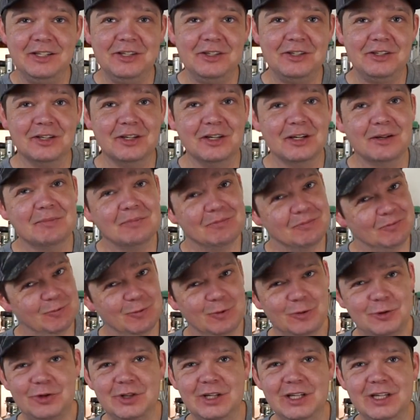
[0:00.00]
Go get you
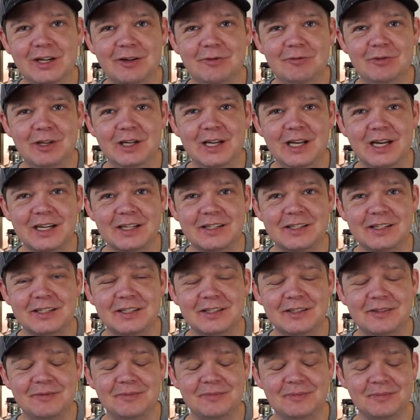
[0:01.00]
some. We'll see you on the
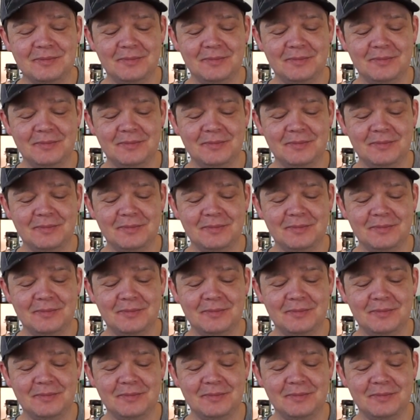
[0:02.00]
next